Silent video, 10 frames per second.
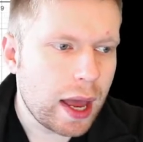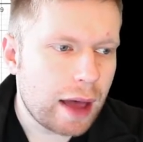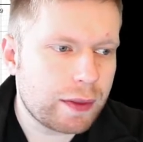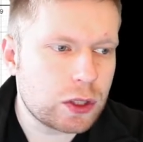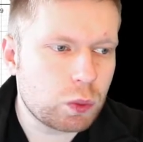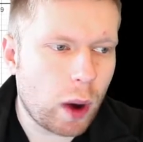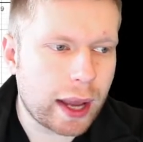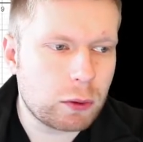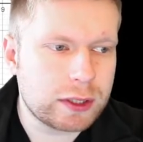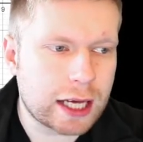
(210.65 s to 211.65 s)
and this is y
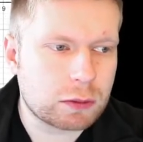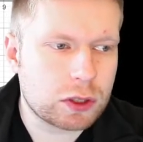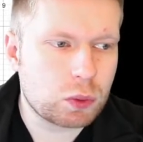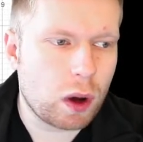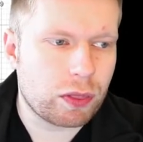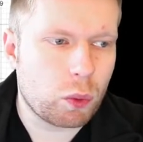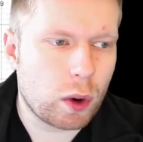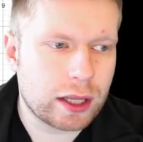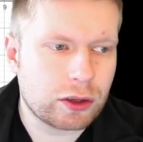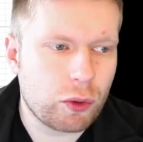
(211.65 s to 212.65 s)
equals x plus 1, the
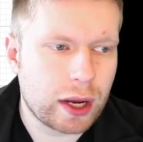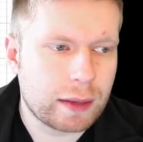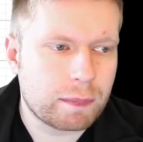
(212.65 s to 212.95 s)
one in green.